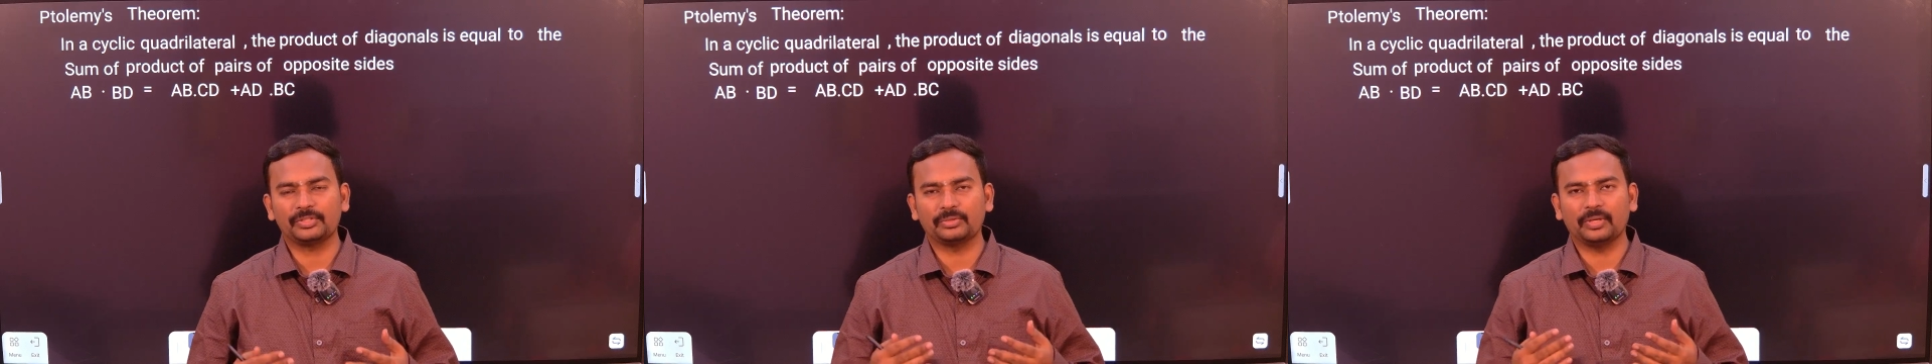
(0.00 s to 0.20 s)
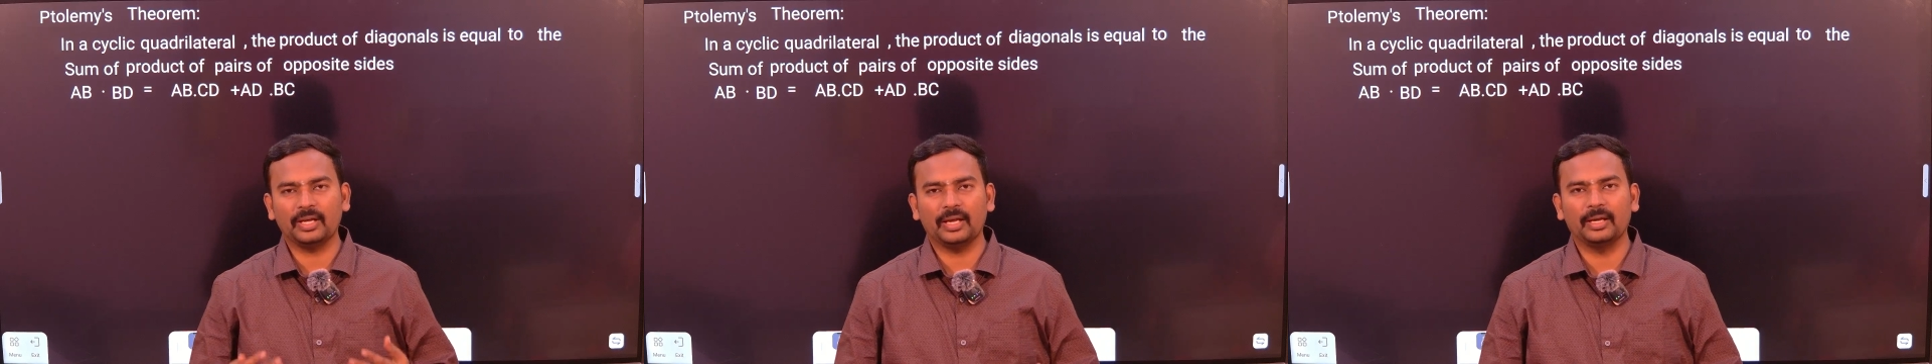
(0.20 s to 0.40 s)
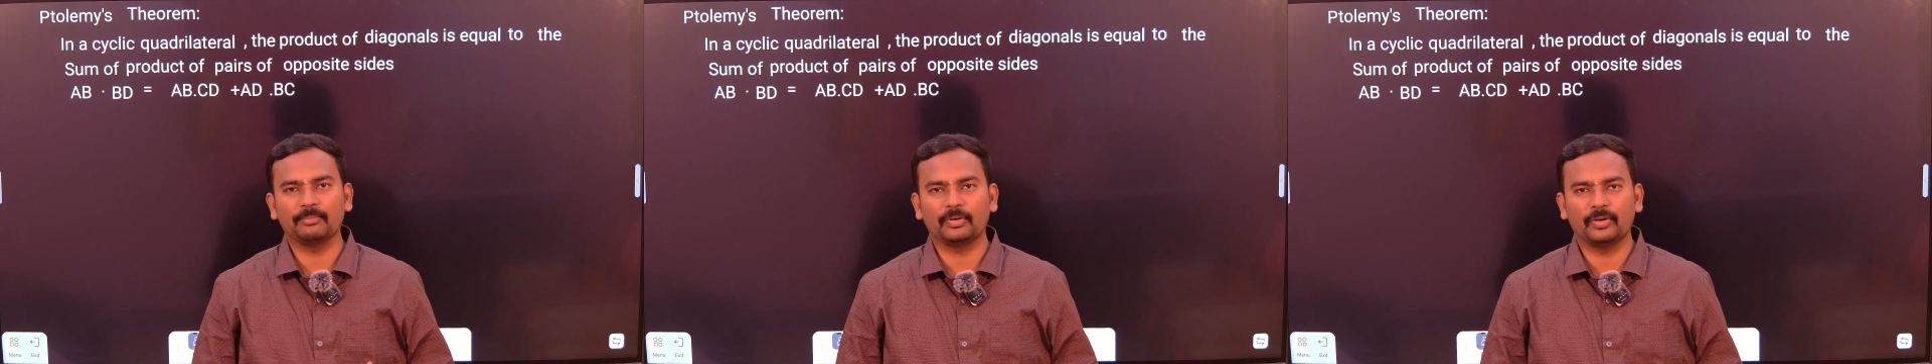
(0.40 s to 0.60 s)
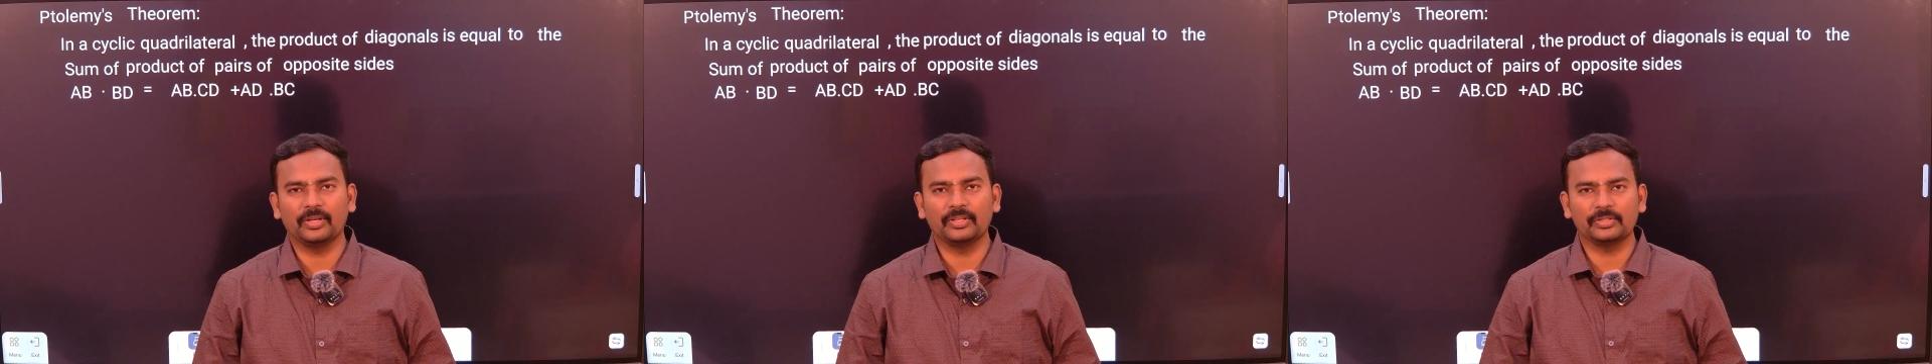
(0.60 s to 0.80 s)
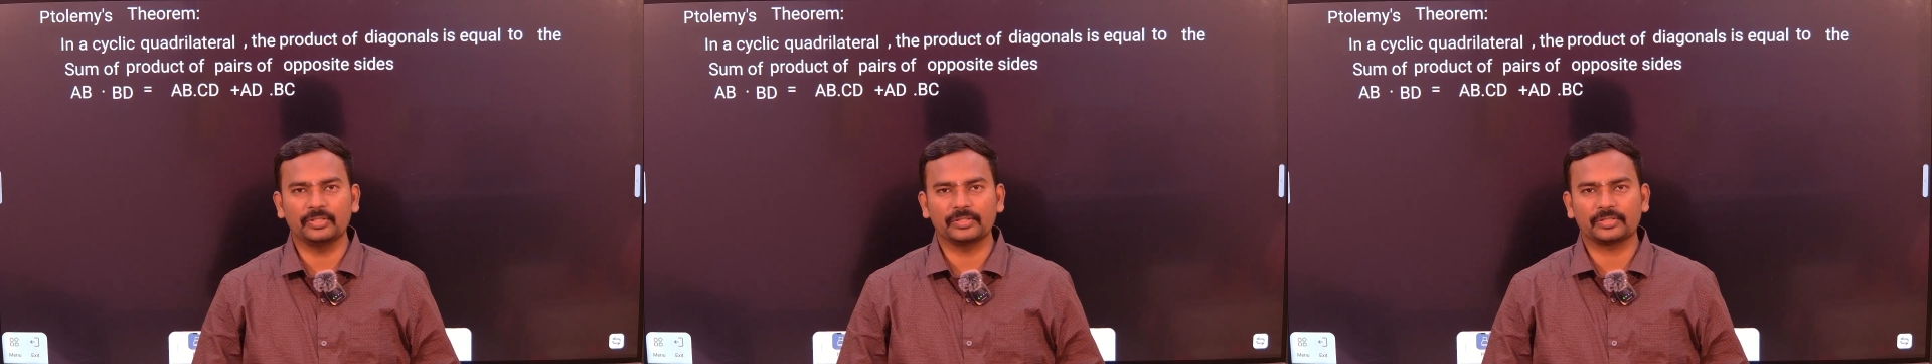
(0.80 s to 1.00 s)
Today I am
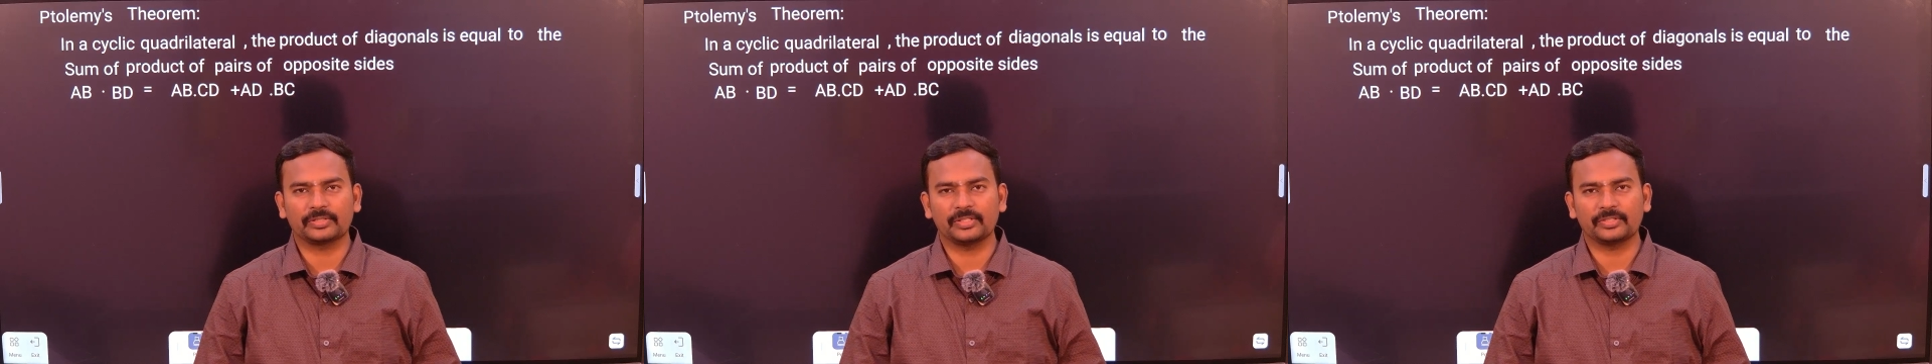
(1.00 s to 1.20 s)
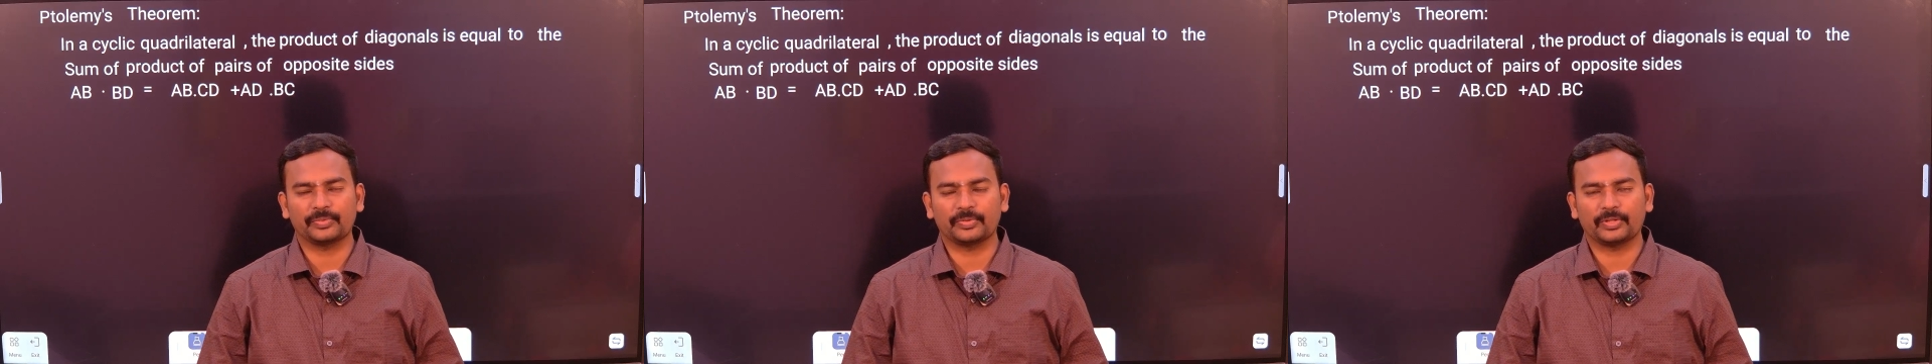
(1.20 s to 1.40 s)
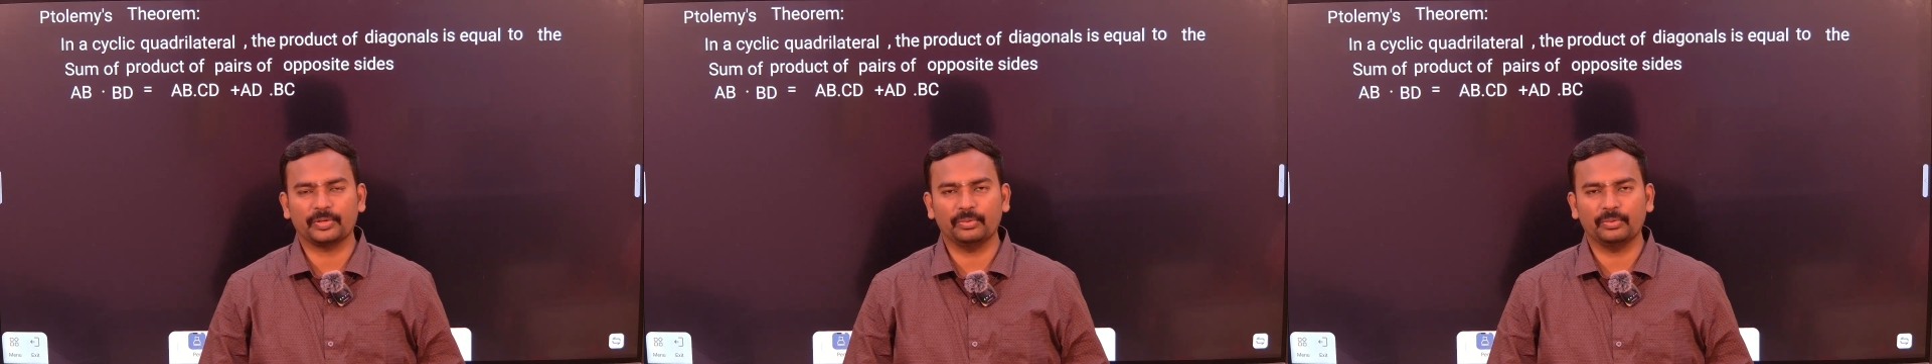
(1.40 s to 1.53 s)
going to discuss with